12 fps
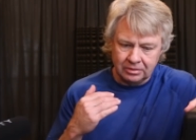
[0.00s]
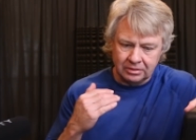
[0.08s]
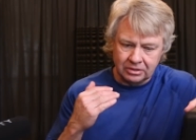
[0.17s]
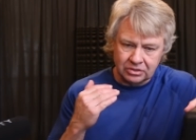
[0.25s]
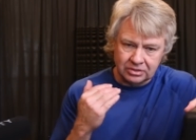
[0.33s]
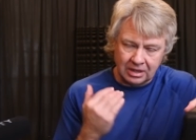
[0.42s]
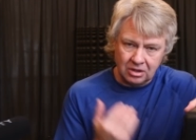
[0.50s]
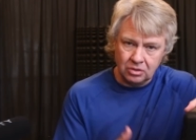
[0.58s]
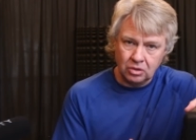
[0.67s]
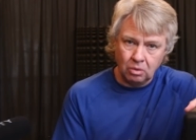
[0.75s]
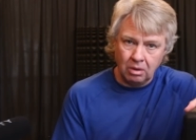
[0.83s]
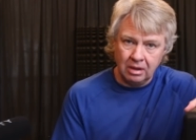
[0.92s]
the
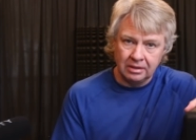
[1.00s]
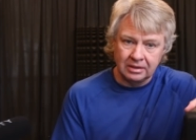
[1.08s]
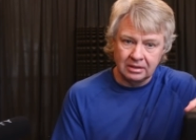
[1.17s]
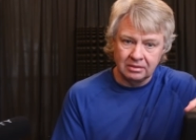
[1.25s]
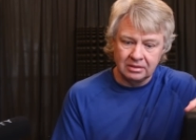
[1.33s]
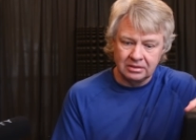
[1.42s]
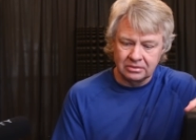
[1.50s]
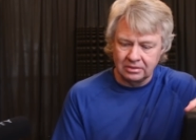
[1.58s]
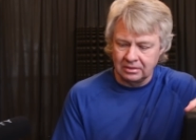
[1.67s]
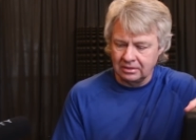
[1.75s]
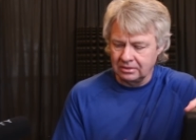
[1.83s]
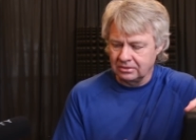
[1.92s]
sound quality of these
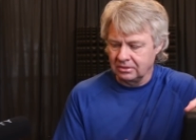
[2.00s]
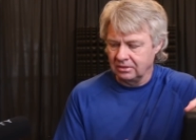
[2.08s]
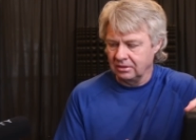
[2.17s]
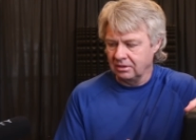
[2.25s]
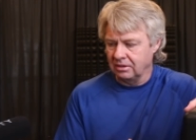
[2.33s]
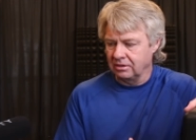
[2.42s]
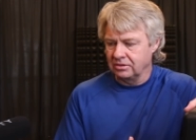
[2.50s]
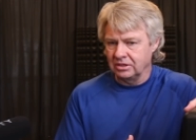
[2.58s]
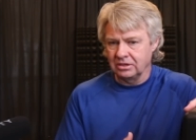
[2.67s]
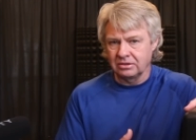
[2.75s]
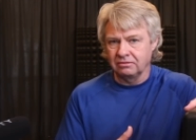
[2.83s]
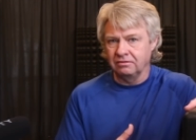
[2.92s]
things are
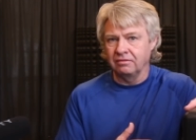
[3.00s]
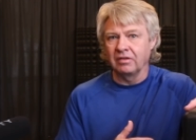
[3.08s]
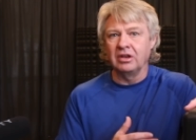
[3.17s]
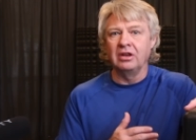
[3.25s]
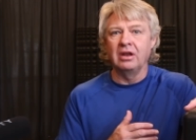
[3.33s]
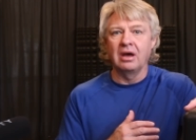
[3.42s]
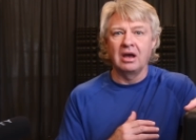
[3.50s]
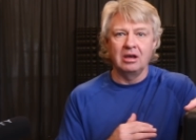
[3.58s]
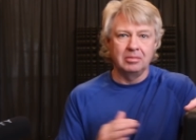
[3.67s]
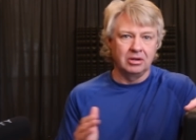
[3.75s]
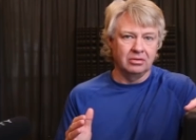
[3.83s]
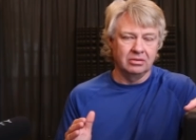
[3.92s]
just
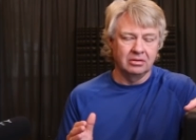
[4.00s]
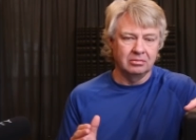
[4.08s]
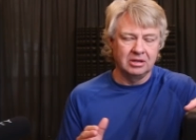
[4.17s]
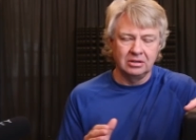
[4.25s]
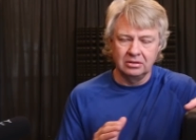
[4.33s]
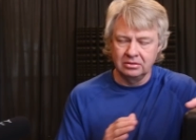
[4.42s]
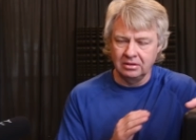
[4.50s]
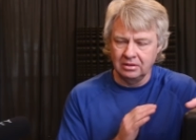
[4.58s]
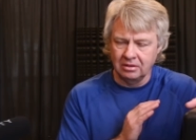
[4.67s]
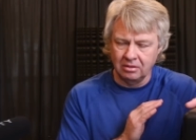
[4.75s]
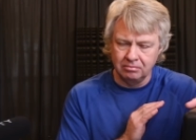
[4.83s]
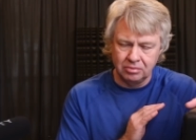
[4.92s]
phenomenal. I mean,
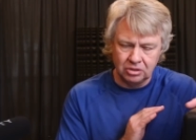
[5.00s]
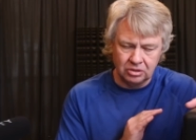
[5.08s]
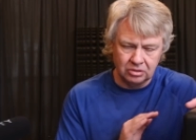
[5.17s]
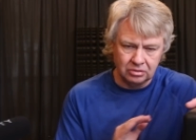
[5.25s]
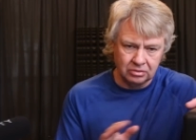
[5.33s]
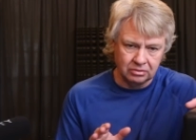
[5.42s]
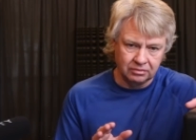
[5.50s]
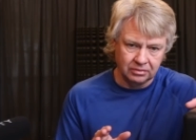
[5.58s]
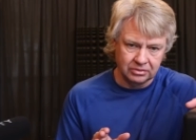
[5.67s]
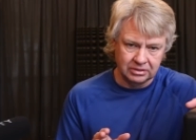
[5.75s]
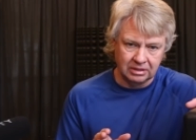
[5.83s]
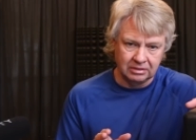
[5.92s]
they are
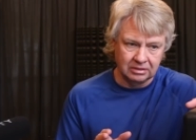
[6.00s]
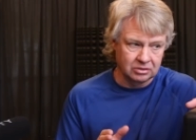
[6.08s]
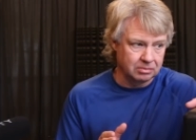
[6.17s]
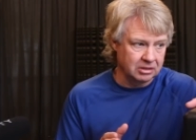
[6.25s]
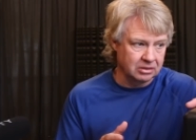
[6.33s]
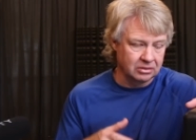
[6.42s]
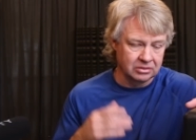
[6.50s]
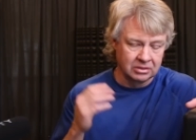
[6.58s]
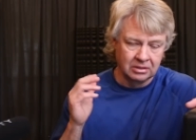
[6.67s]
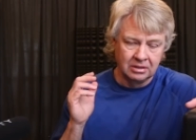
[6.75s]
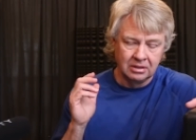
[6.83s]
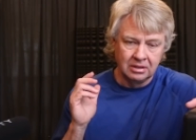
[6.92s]
beautiful sounding speakers,
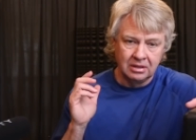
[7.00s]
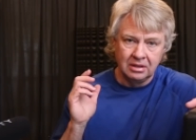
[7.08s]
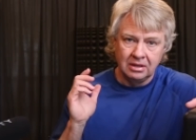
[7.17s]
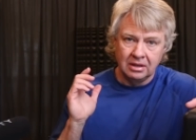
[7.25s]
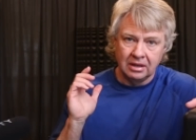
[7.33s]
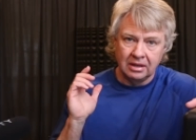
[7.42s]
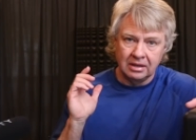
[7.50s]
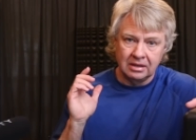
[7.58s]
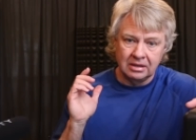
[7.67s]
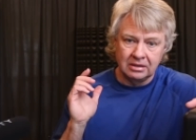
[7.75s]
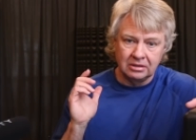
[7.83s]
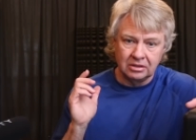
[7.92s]

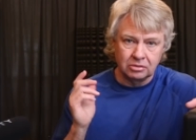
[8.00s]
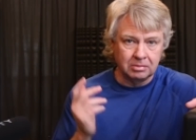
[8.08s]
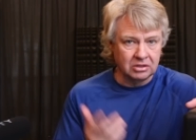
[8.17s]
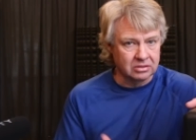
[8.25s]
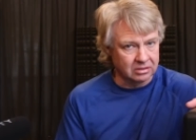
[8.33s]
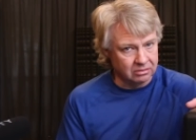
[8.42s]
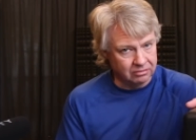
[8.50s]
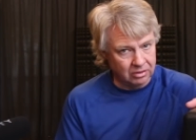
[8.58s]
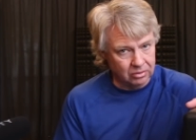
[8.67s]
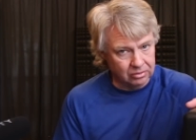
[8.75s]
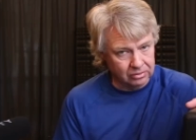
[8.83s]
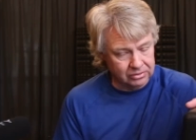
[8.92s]
and especially the
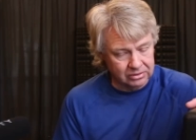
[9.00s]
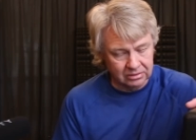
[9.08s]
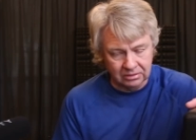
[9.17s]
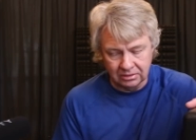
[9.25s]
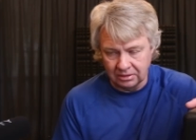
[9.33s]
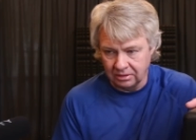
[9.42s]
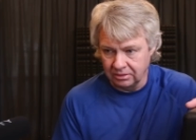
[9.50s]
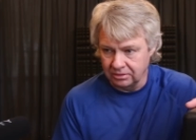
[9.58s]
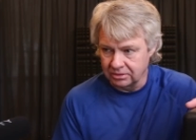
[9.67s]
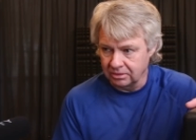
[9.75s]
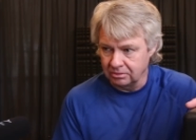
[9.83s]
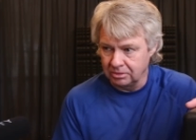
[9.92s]
vocals. Oh, they're
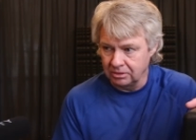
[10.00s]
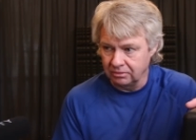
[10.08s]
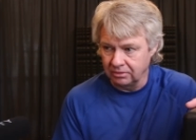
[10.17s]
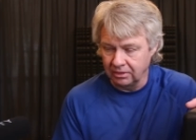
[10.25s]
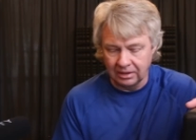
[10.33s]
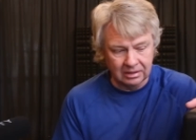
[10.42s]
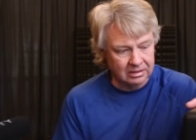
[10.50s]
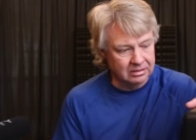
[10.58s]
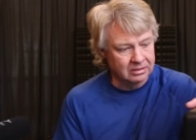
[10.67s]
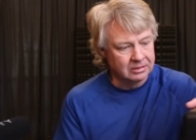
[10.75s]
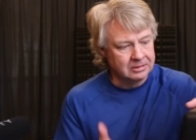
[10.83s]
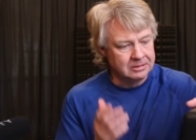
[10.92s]
so beautiful.
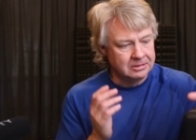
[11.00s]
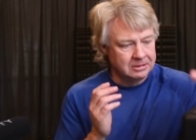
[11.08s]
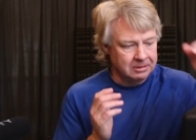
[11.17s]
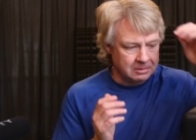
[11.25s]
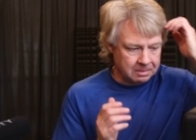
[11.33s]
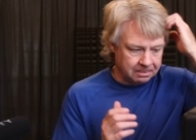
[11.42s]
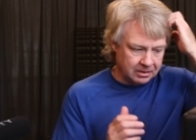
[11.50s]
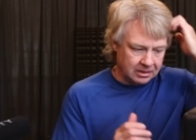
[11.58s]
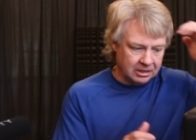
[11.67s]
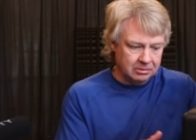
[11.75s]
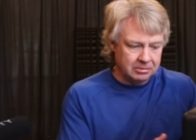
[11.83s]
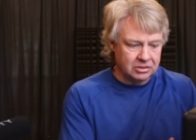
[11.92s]
And the
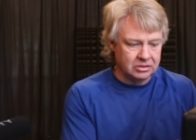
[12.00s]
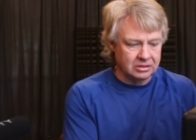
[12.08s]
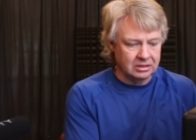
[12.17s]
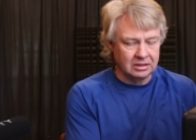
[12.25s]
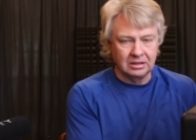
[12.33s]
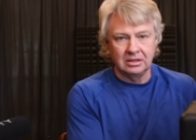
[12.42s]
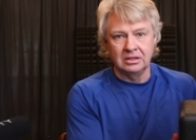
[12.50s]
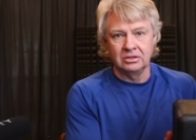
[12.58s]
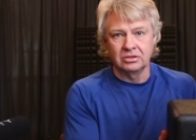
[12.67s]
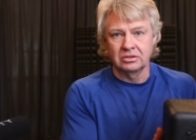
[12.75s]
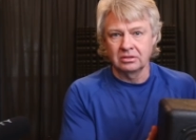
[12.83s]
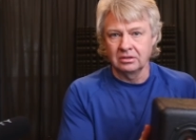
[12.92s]
imaging
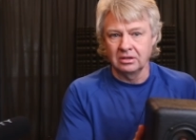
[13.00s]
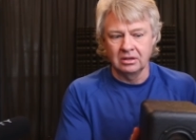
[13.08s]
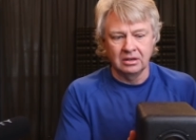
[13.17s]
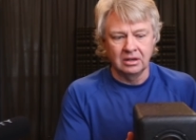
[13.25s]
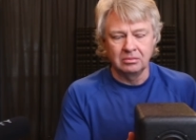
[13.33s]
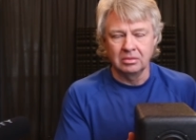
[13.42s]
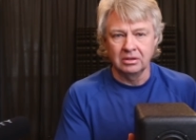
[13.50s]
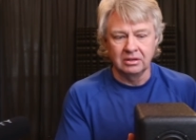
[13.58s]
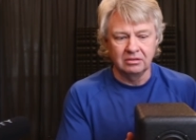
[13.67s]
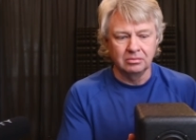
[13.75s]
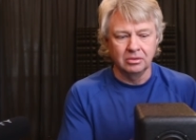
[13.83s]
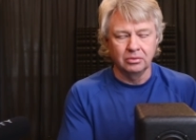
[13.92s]
is
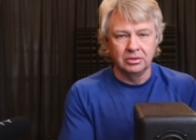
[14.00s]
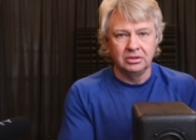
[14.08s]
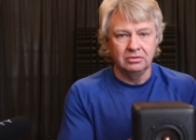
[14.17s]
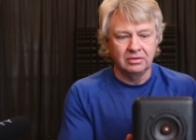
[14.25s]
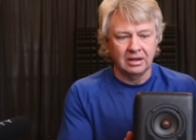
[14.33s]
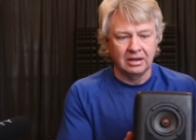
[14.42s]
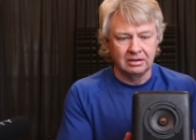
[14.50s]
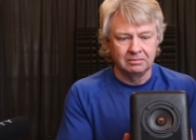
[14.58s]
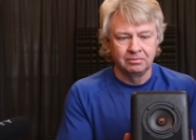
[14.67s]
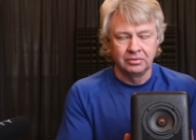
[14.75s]
unbelievable. When you've got